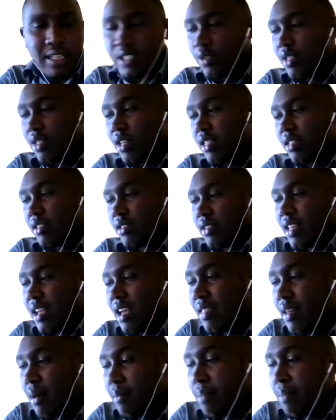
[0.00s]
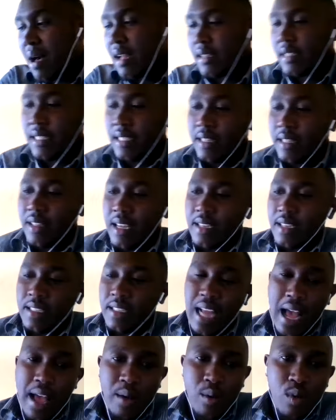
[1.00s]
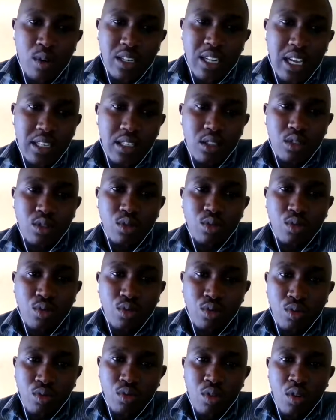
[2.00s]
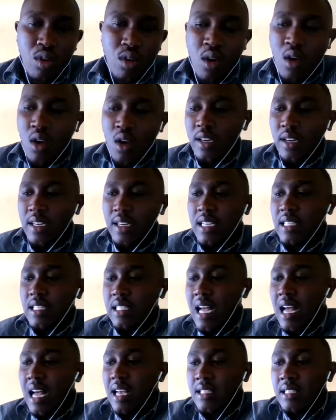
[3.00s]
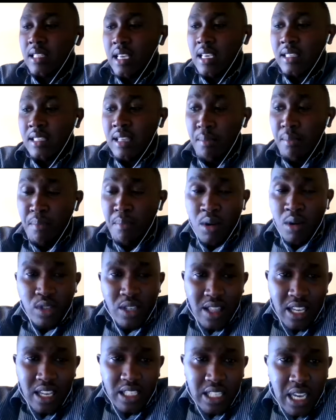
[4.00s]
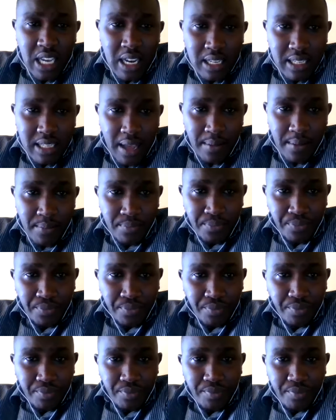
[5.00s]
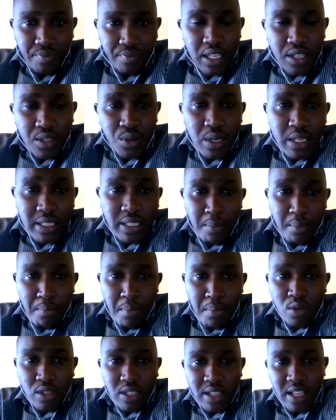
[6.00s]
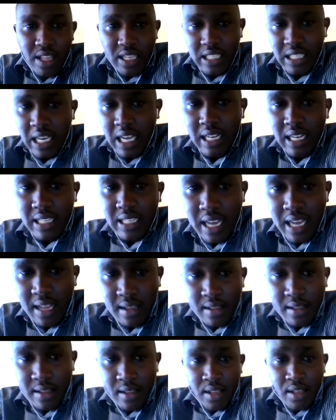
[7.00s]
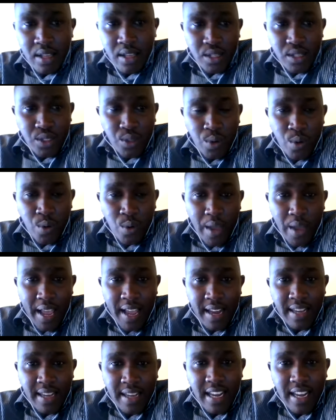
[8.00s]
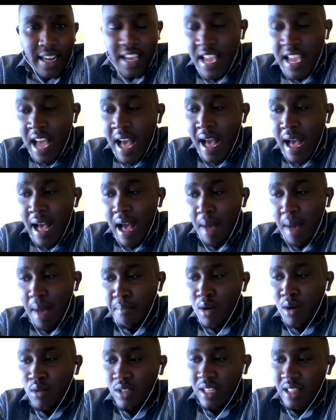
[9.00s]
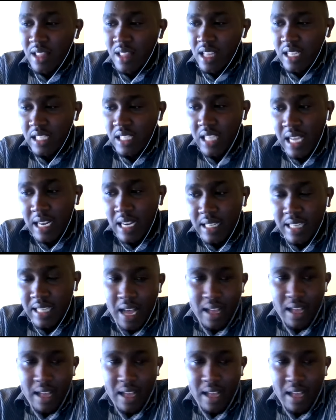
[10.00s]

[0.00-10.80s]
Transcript: so the, the other part that I want us to discuss is about the shelter. So it's about the shelter. So, and uh, here about the shelter